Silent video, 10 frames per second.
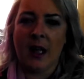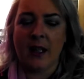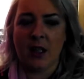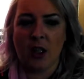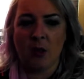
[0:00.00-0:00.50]
I
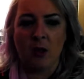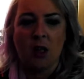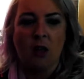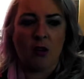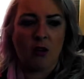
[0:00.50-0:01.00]
had a
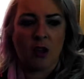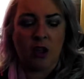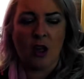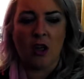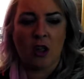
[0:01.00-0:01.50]
unicorn
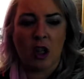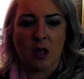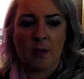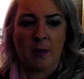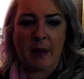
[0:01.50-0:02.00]
snow
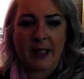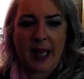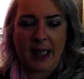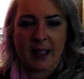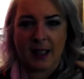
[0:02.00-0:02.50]
globe on my
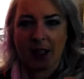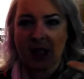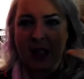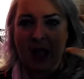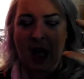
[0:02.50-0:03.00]
desk, a
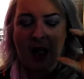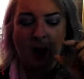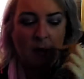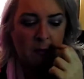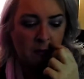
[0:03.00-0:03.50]
little
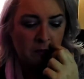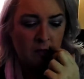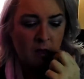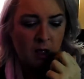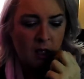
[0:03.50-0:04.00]
tiny one.
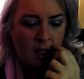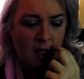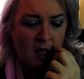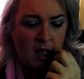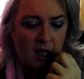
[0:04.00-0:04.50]

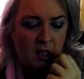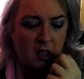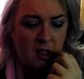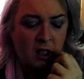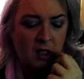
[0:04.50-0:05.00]

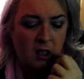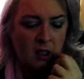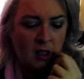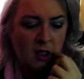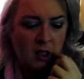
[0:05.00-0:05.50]
And
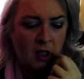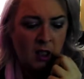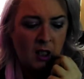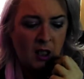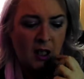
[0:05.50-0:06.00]

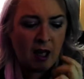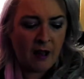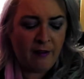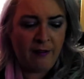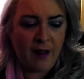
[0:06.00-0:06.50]

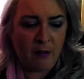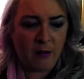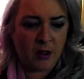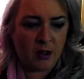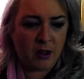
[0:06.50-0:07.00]
I
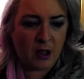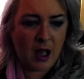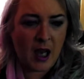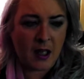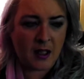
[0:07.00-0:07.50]
found
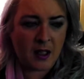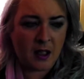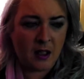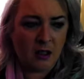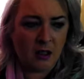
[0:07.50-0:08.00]

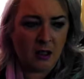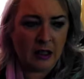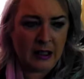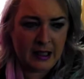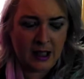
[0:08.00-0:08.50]
glass
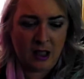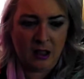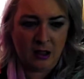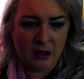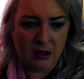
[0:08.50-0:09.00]
and
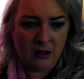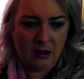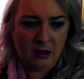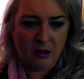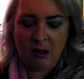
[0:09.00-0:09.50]
glitter
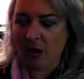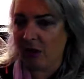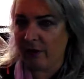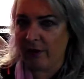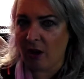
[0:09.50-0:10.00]

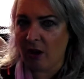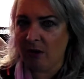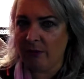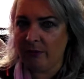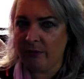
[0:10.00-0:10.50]
on the
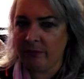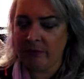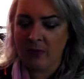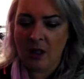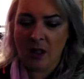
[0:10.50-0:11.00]
floor.
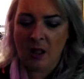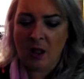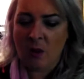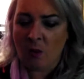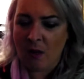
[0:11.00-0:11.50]

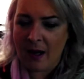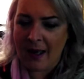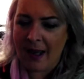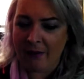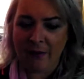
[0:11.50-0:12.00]
What I
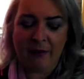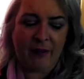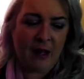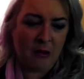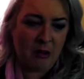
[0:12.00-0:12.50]
haven't
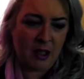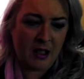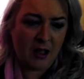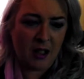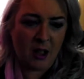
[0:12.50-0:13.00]
found
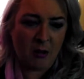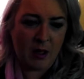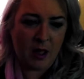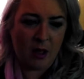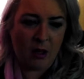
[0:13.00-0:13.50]
is the
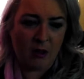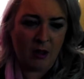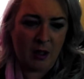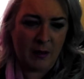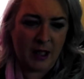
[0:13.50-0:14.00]
unicorn
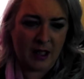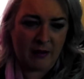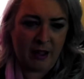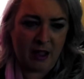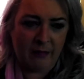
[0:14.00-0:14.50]
and the base
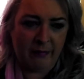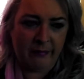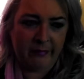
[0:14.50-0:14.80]
for it.